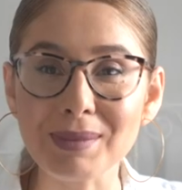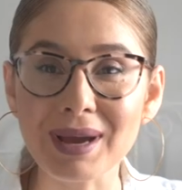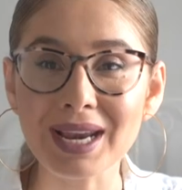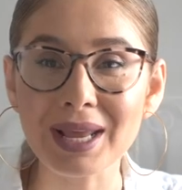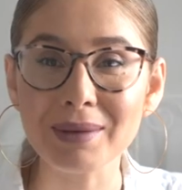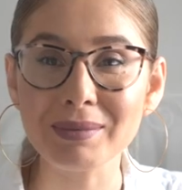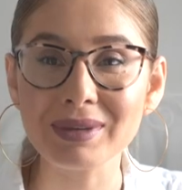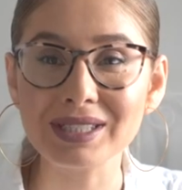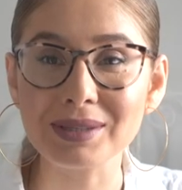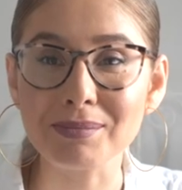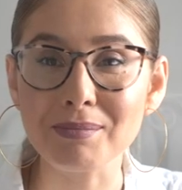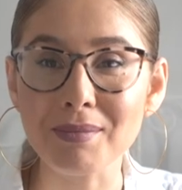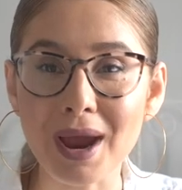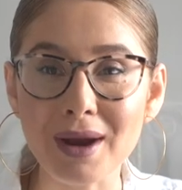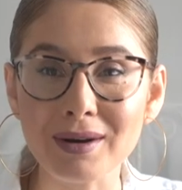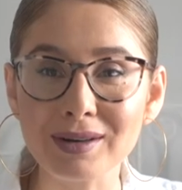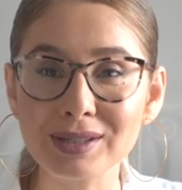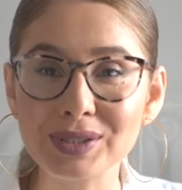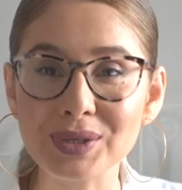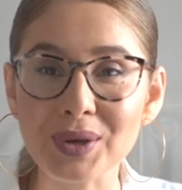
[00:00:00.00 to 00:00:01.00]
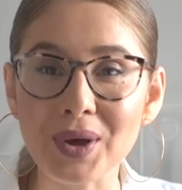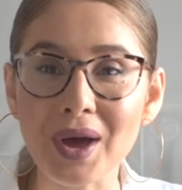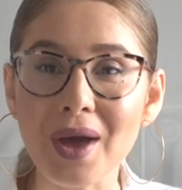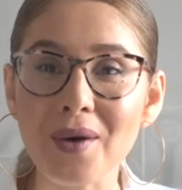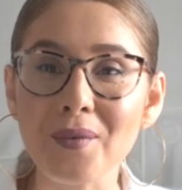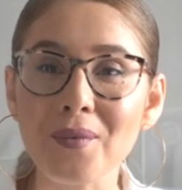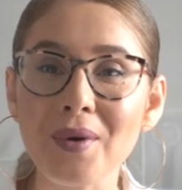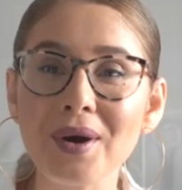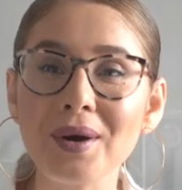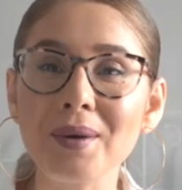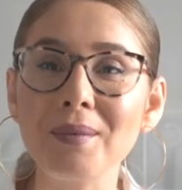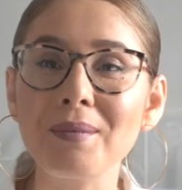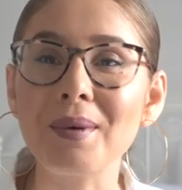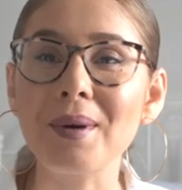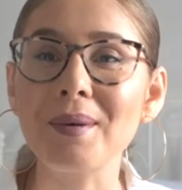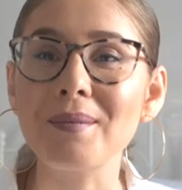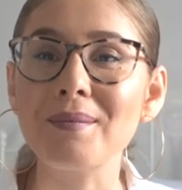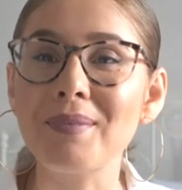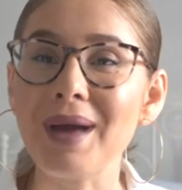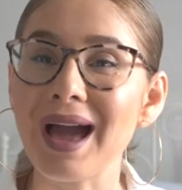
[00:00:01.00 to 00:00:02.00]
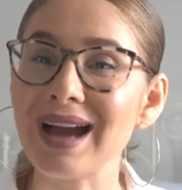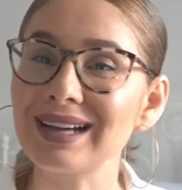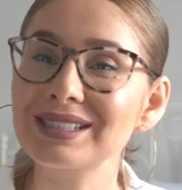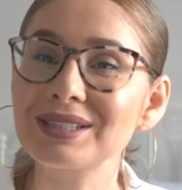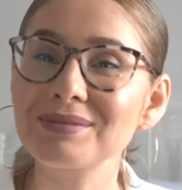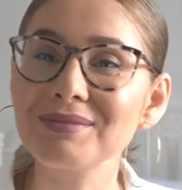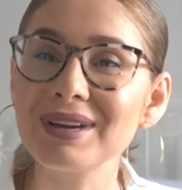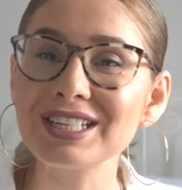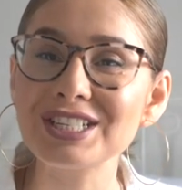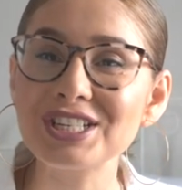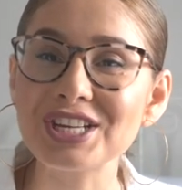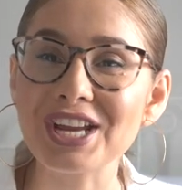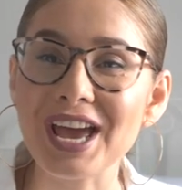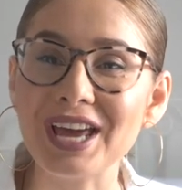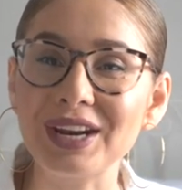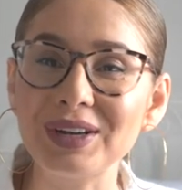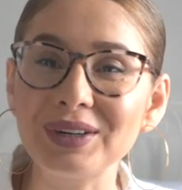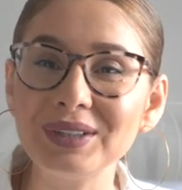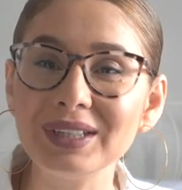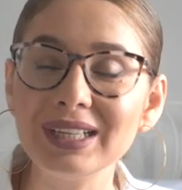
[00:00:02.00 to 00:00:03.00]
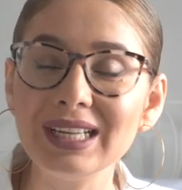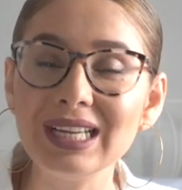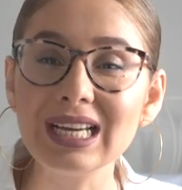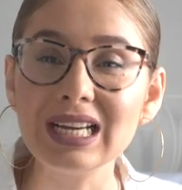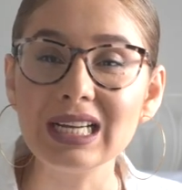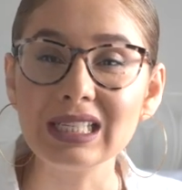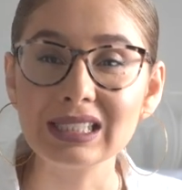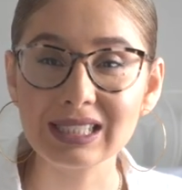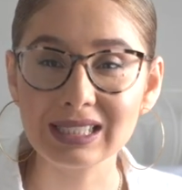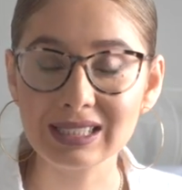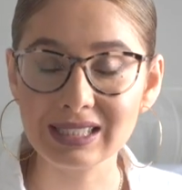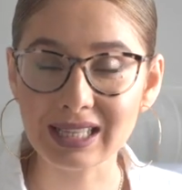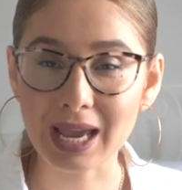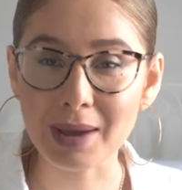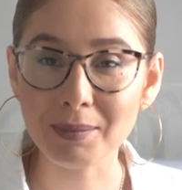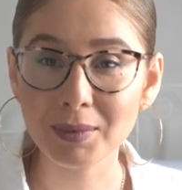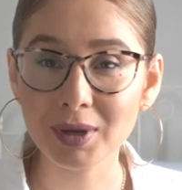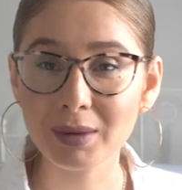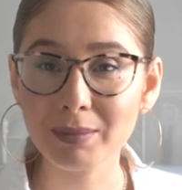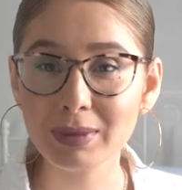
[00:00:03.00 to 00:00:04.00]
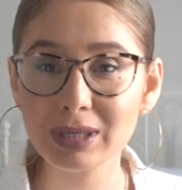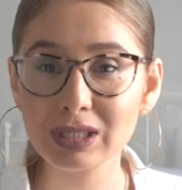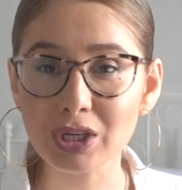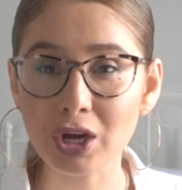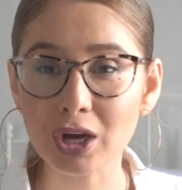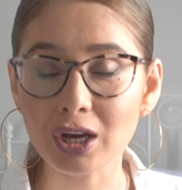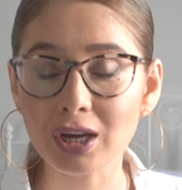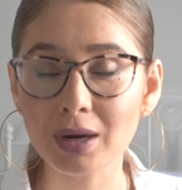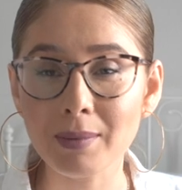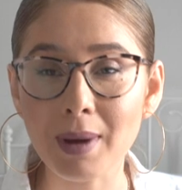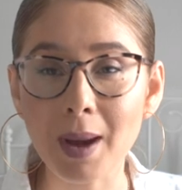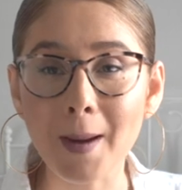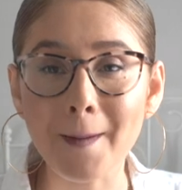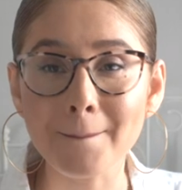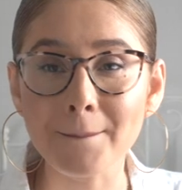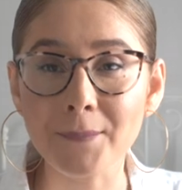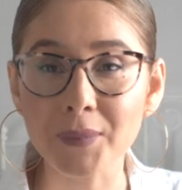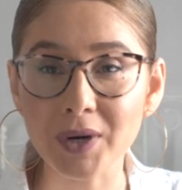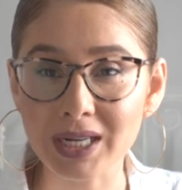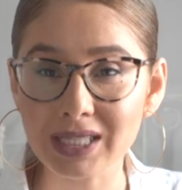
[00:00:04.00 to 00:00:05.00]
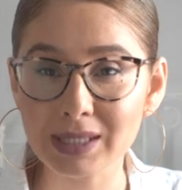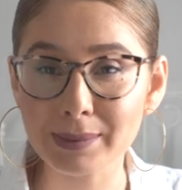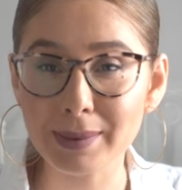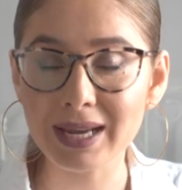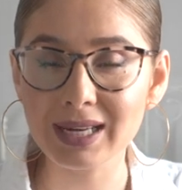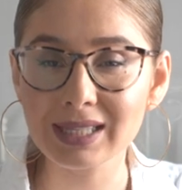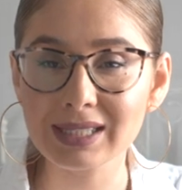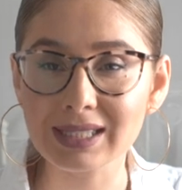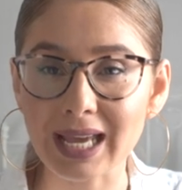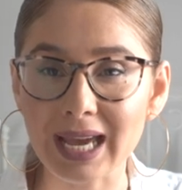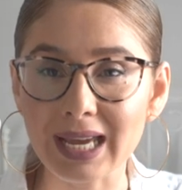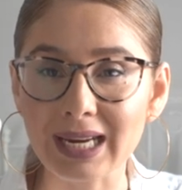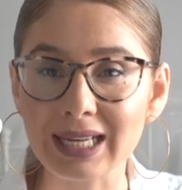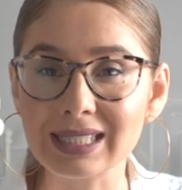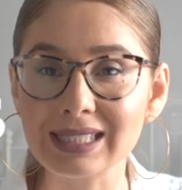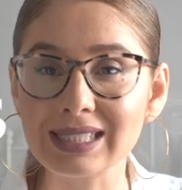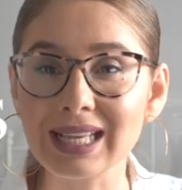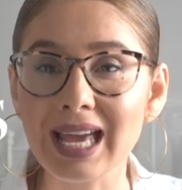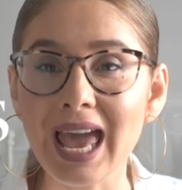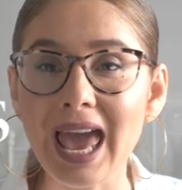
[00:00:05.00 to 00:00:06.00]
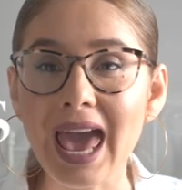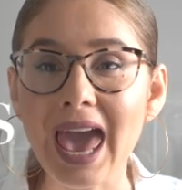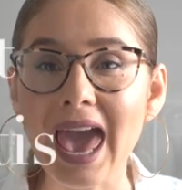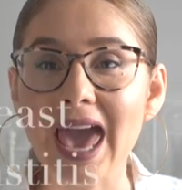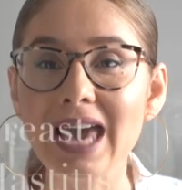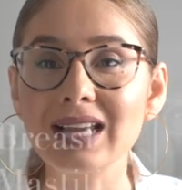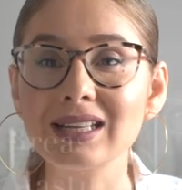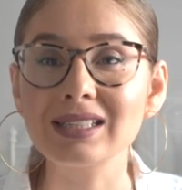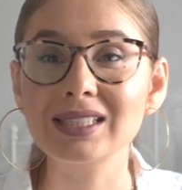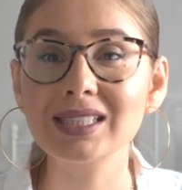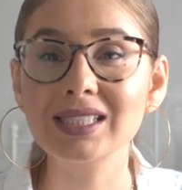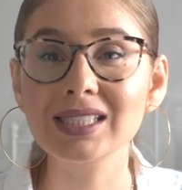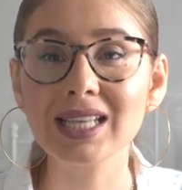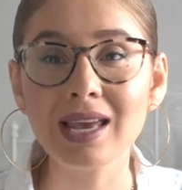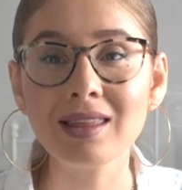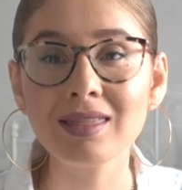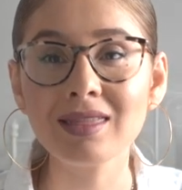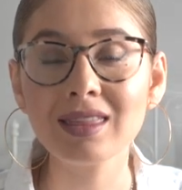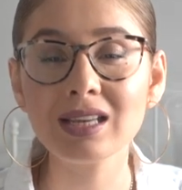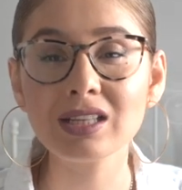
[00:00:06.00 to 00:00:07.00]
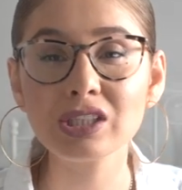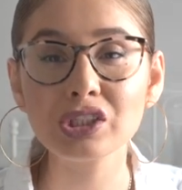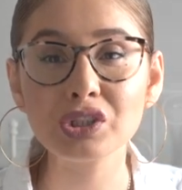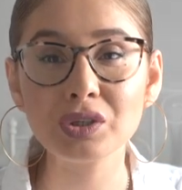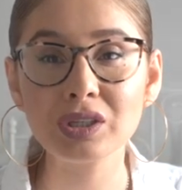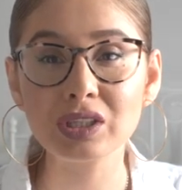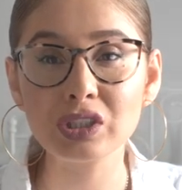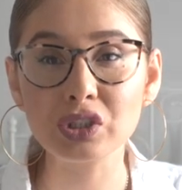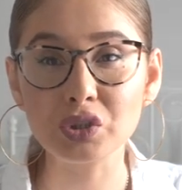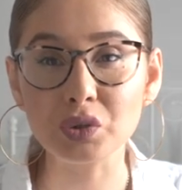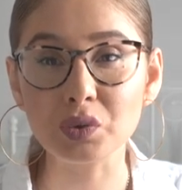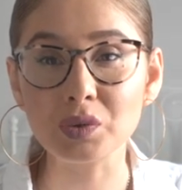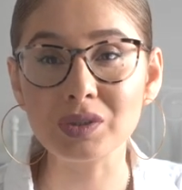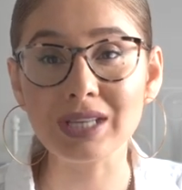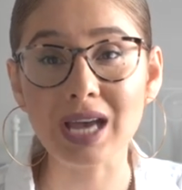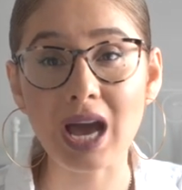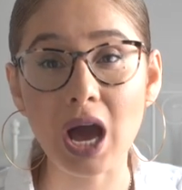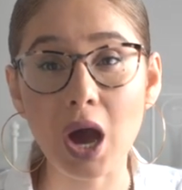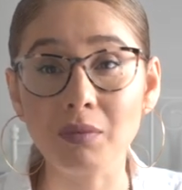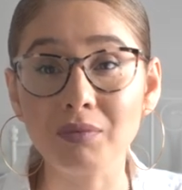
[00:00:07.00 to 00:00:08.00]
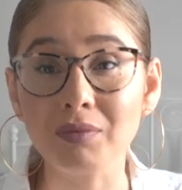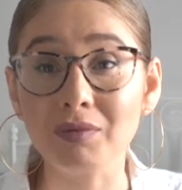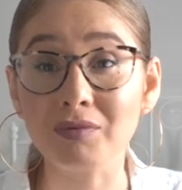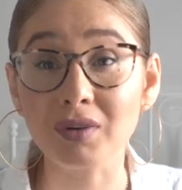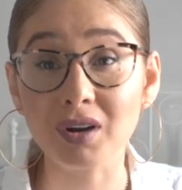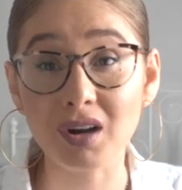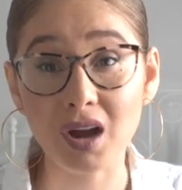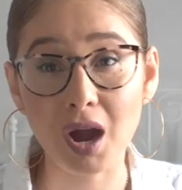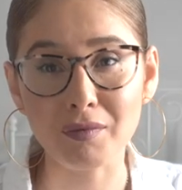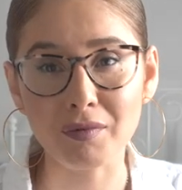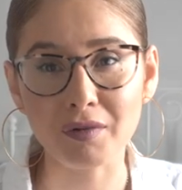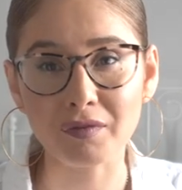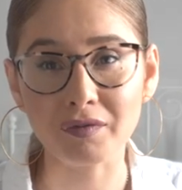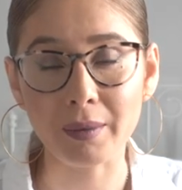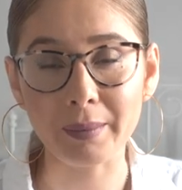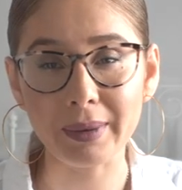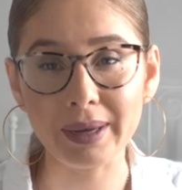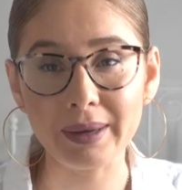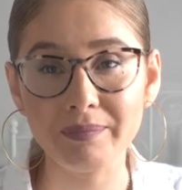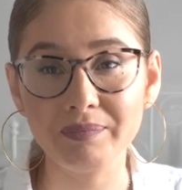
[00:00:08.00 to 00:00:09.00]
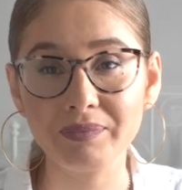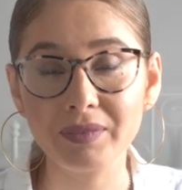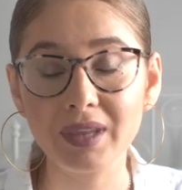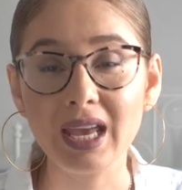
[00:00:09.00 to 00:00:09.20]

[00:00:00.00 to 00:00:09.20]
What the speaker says: My name is Marisol and welcome back to my channel. Today I'm going to be talking about breast mastitis and 10 things you can do to help recover from it.